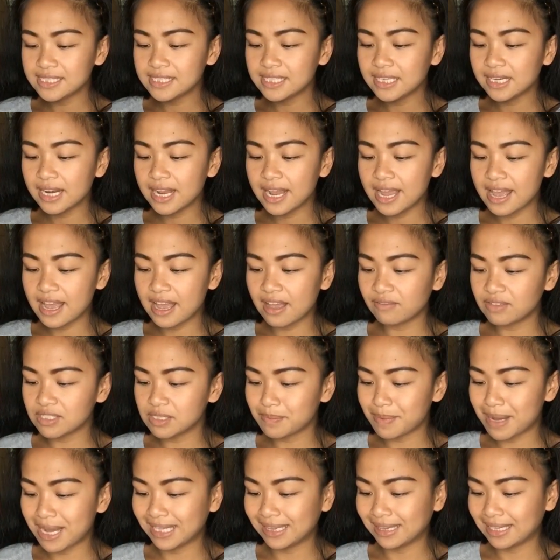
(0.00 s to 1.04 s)
thing I have
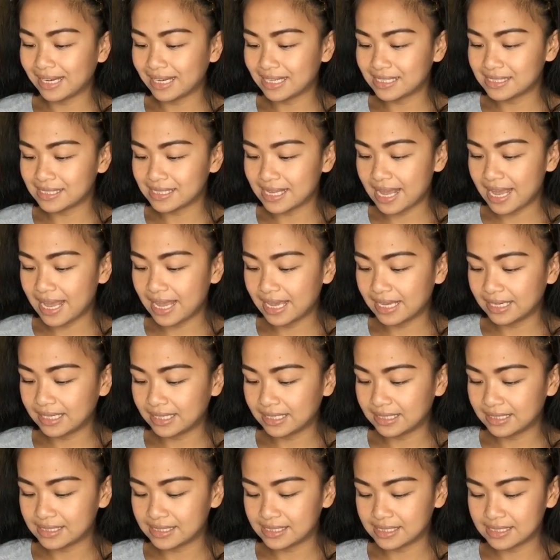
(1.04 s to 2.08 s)
is by Lands End,
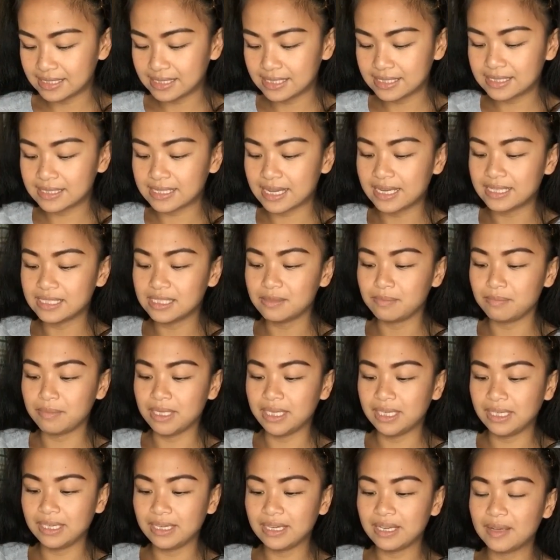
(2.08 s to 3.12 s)
and this is a size
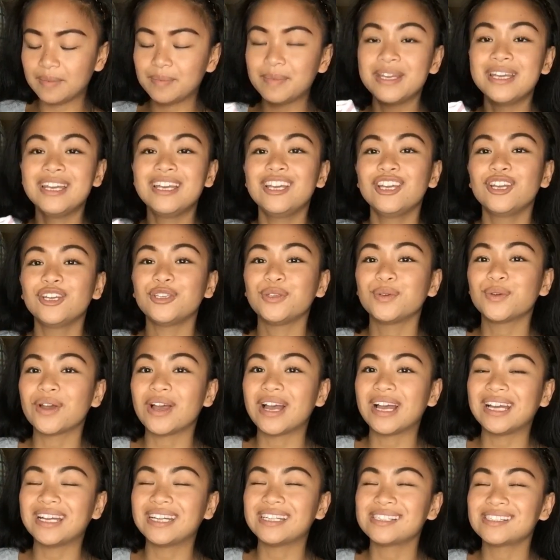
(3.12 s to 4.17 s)
medium. You
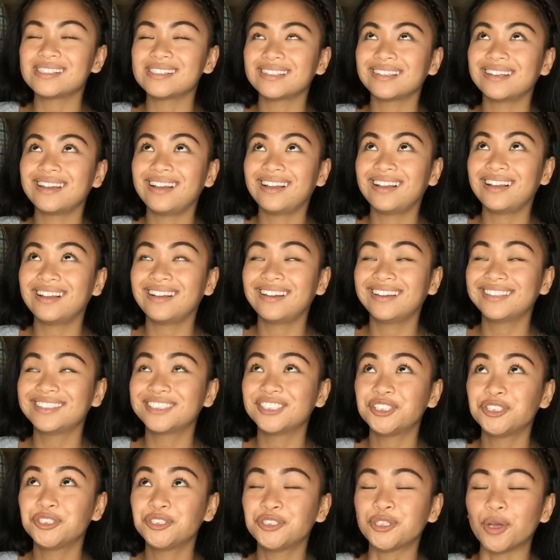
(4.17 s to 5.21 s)
guys,
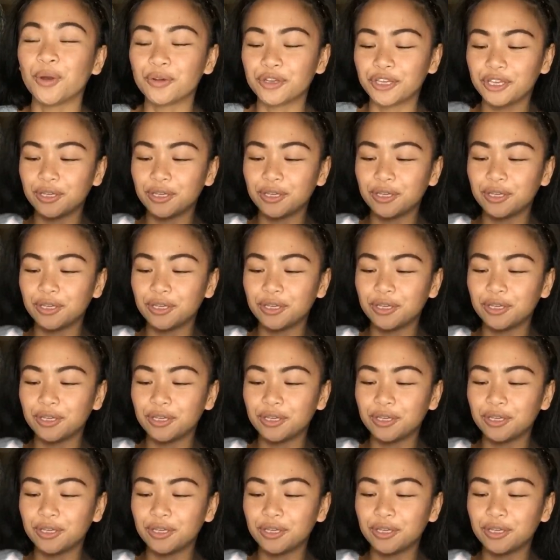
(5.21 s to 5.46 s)
so